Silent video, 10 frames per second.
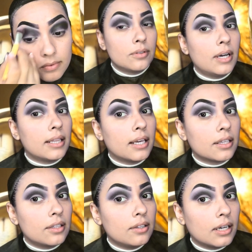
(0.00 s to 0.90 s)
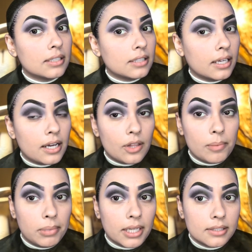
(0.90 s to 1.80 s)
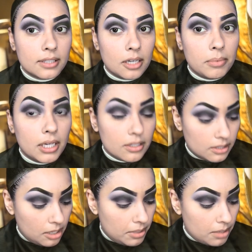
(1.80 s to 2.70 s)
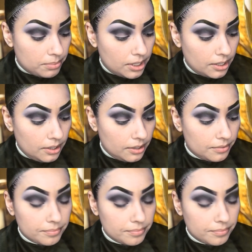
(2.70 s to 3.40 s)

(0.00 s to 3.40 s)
Ooh, I like, you guys like how that blends coming out? It's coming out pretty good.